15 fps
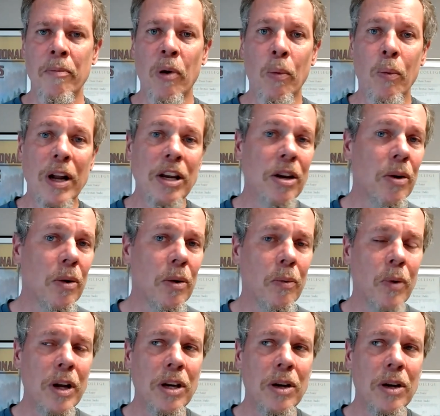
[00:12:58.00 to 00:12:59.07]
But when you
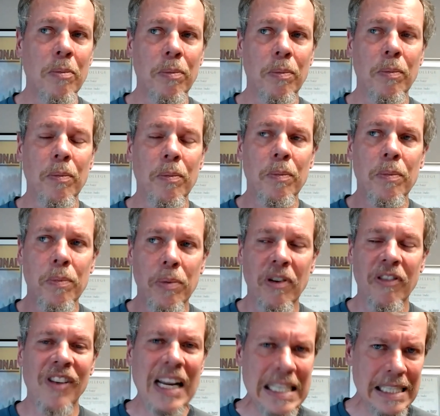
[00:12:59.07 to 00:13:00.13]
when you
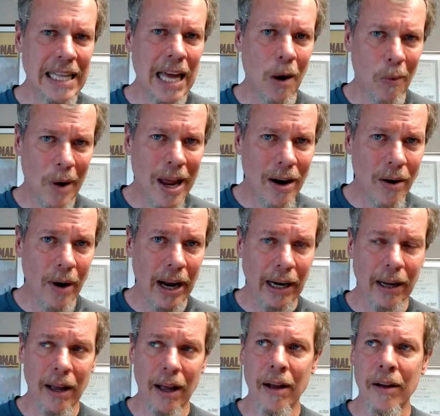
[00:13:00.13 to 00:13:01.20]
profess that
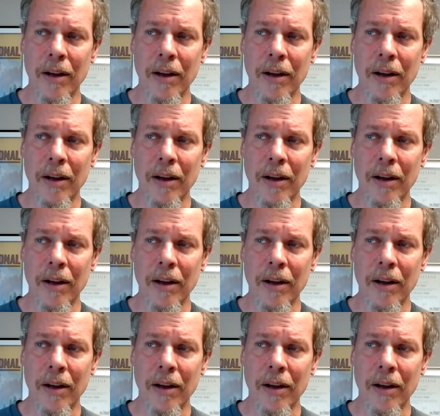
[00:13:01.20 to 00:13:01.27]
rhetoric uh,